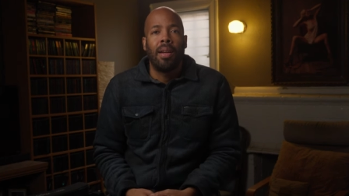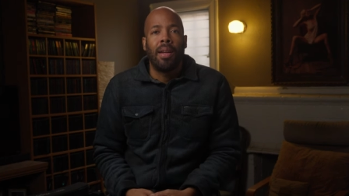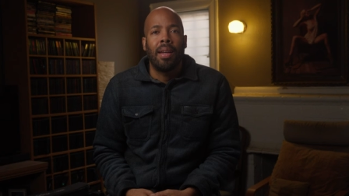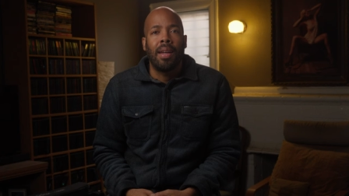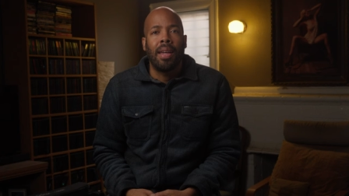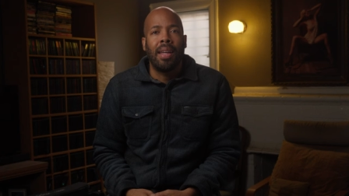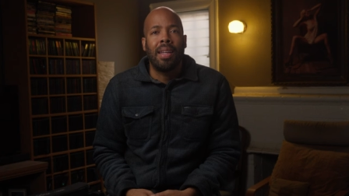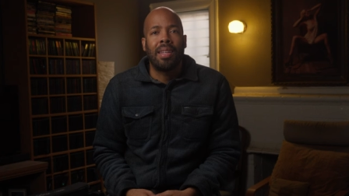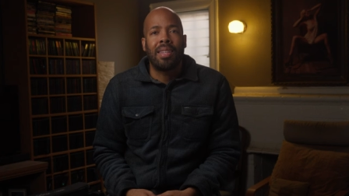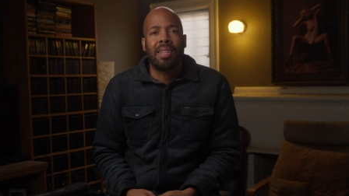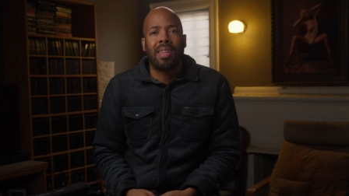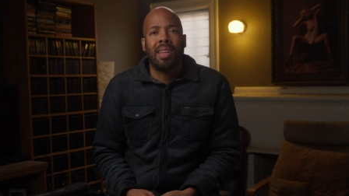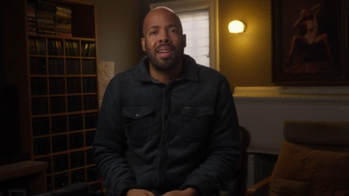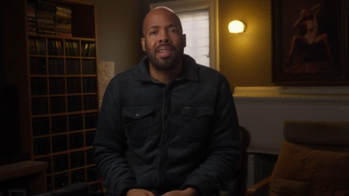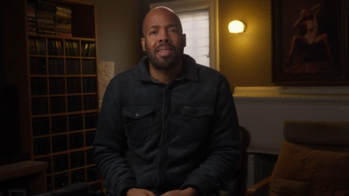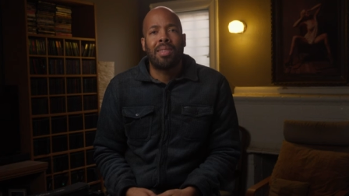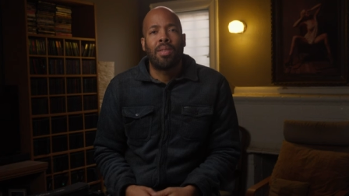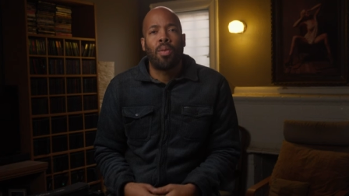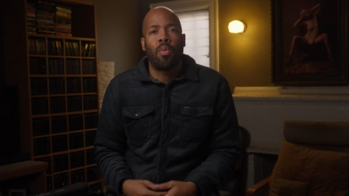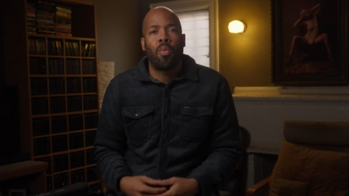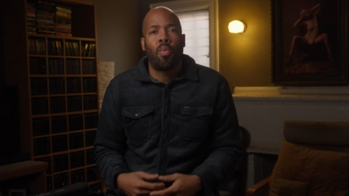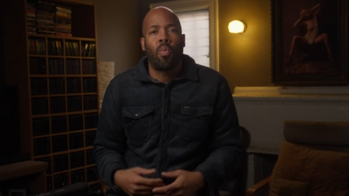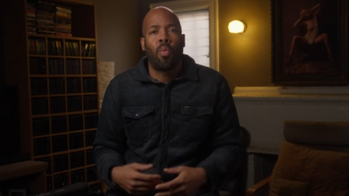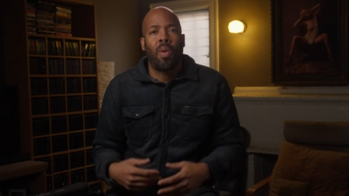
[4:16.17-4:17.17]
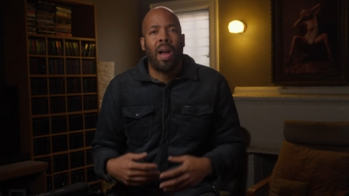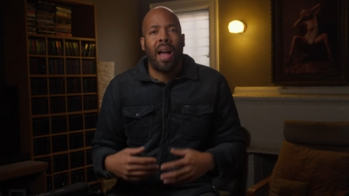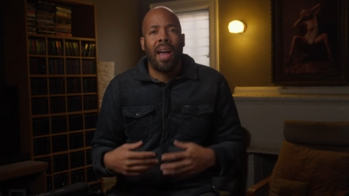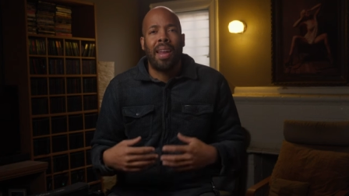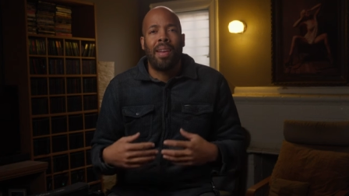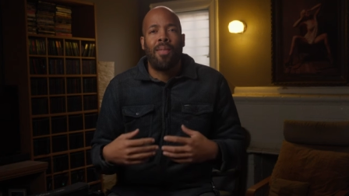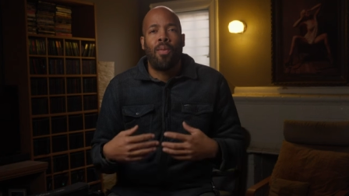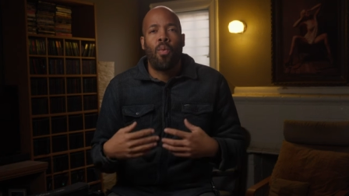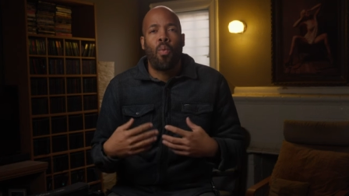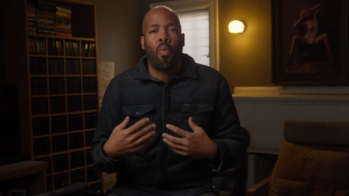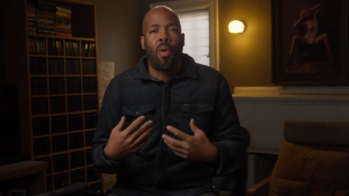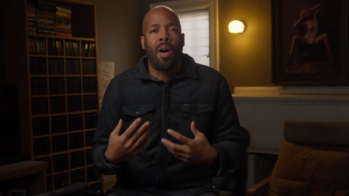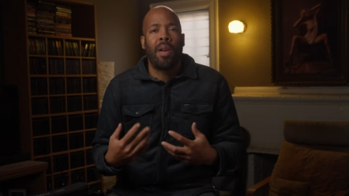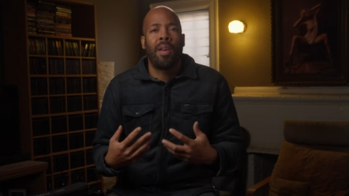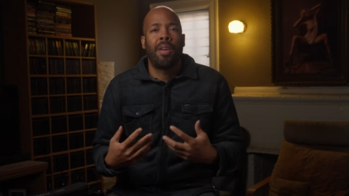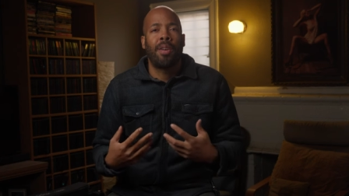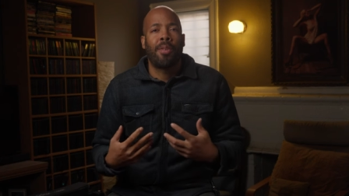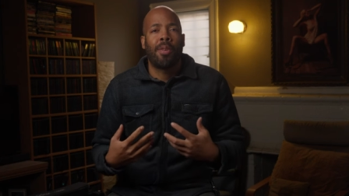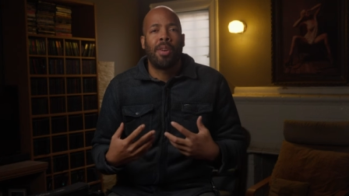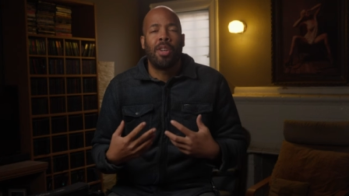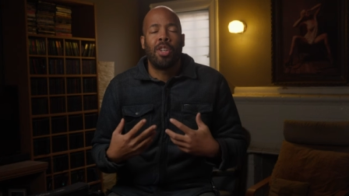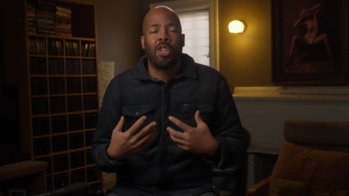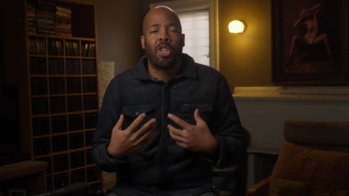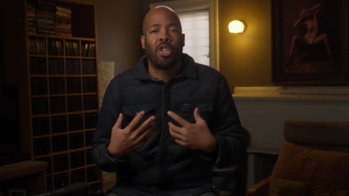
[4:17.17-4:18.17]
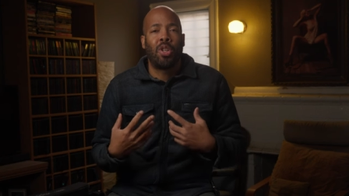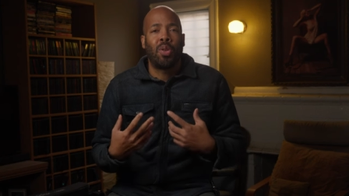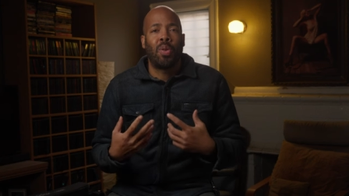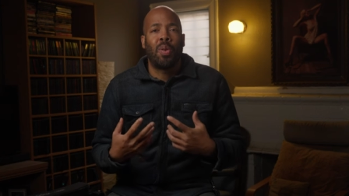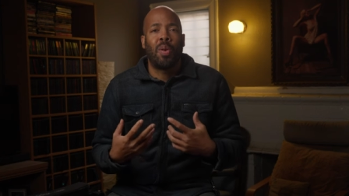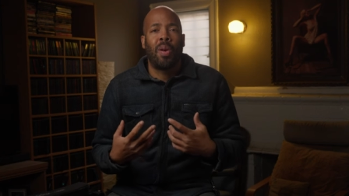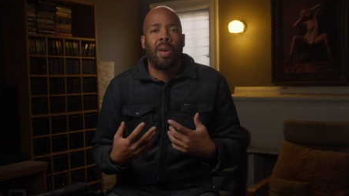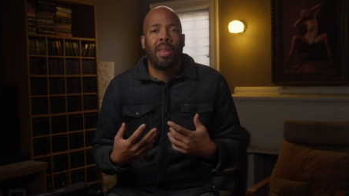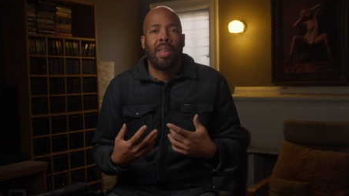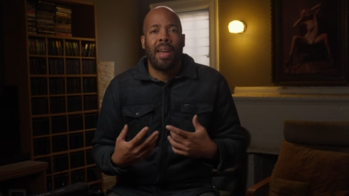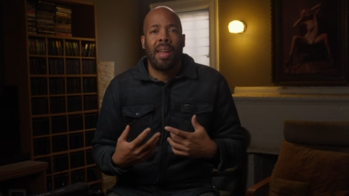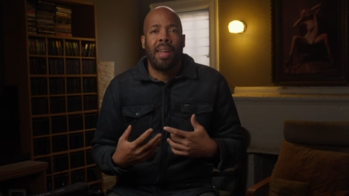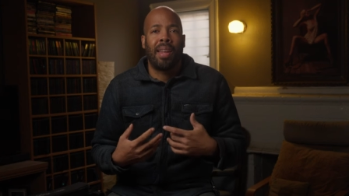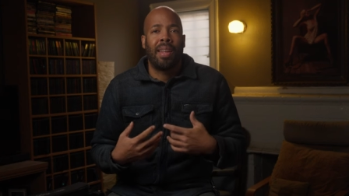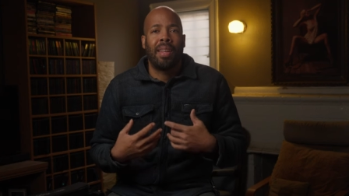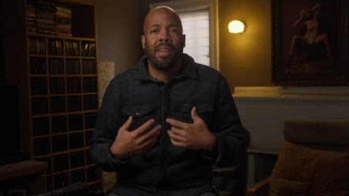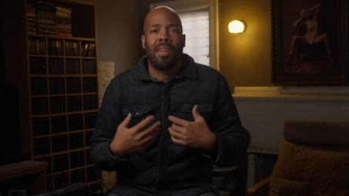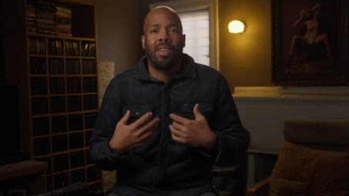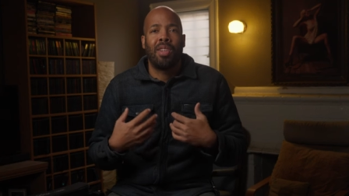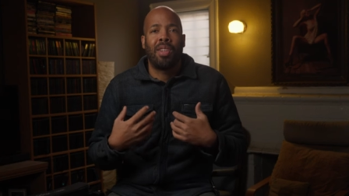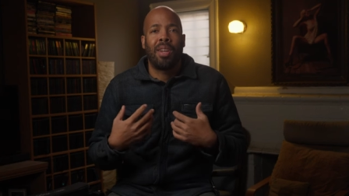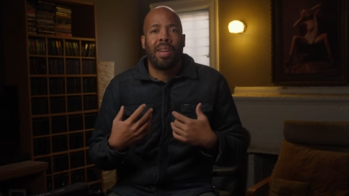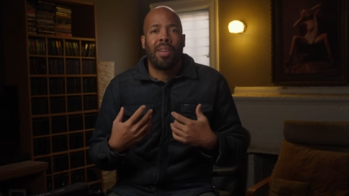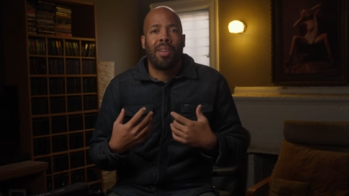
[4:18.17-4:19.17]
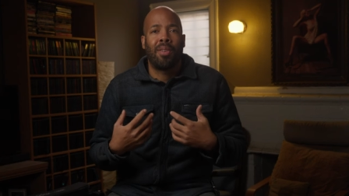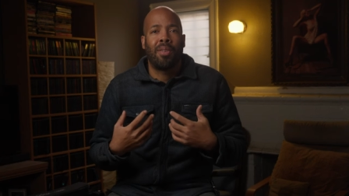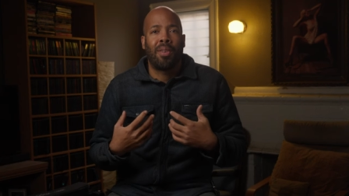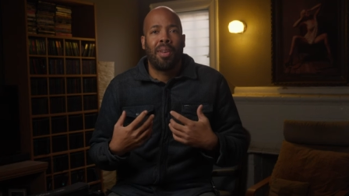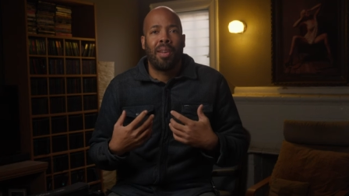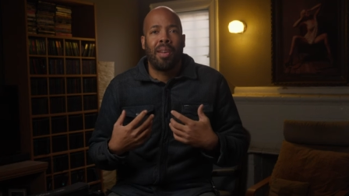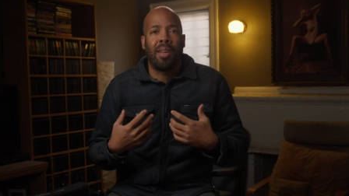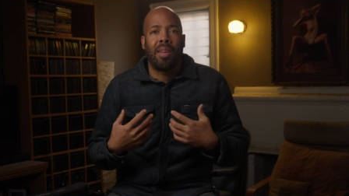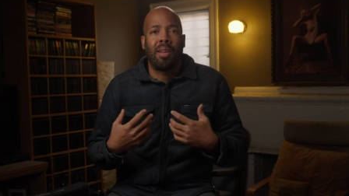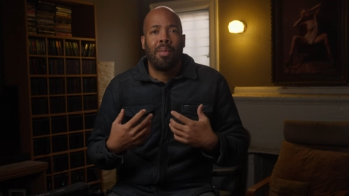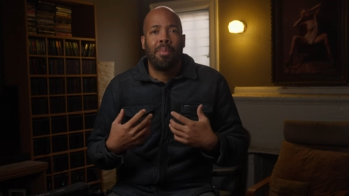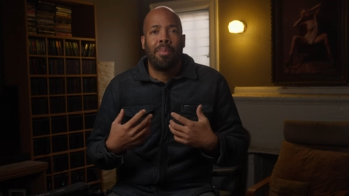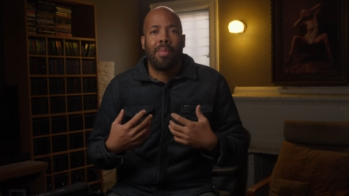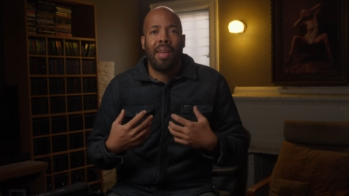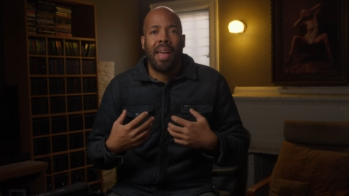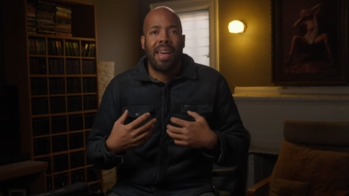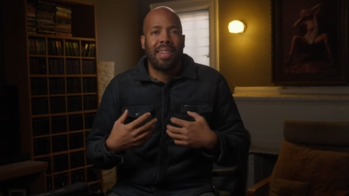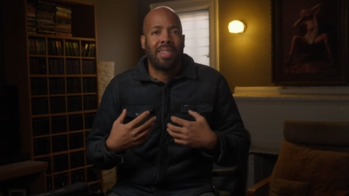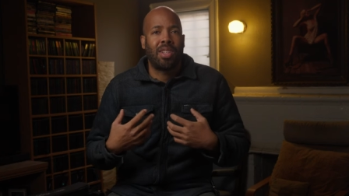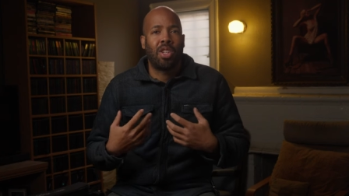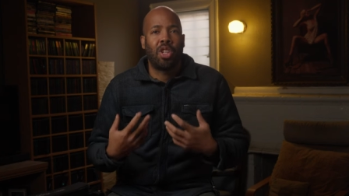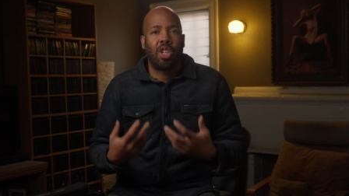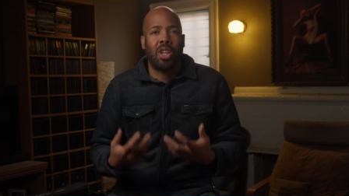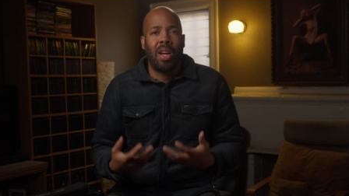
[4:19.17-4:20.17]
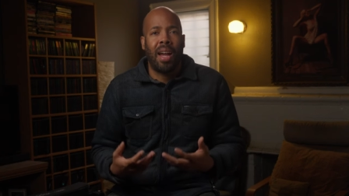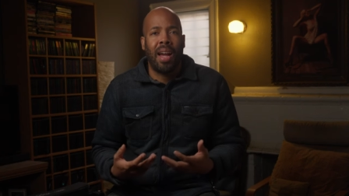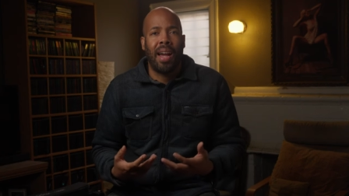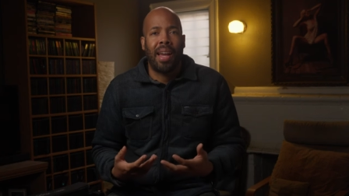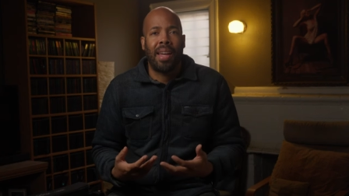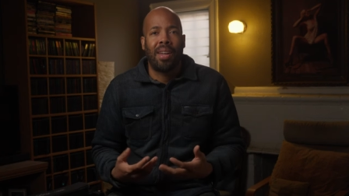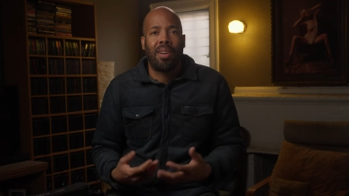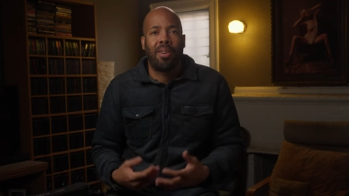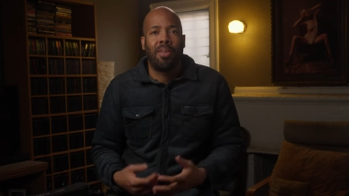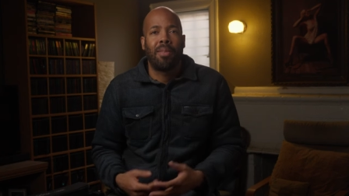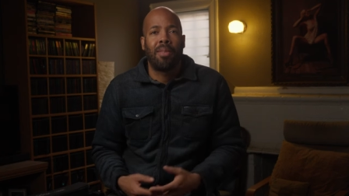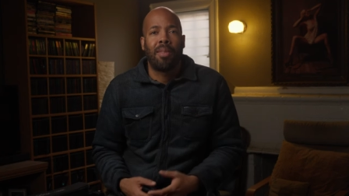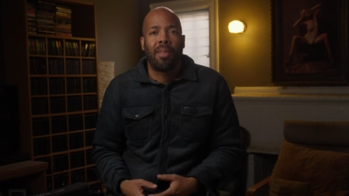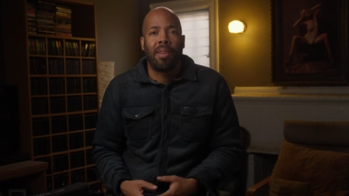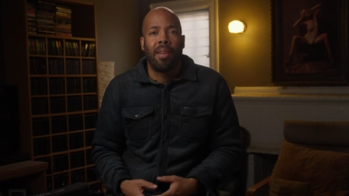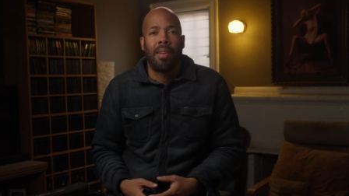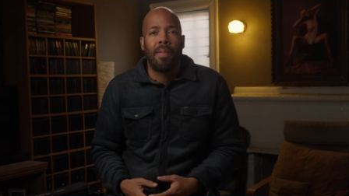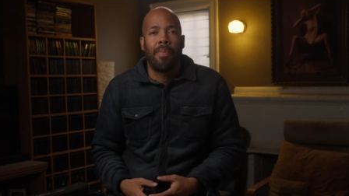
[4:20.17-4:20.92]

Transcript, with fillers: He discussed the kind of wonder and joy that it engendered in him as a child.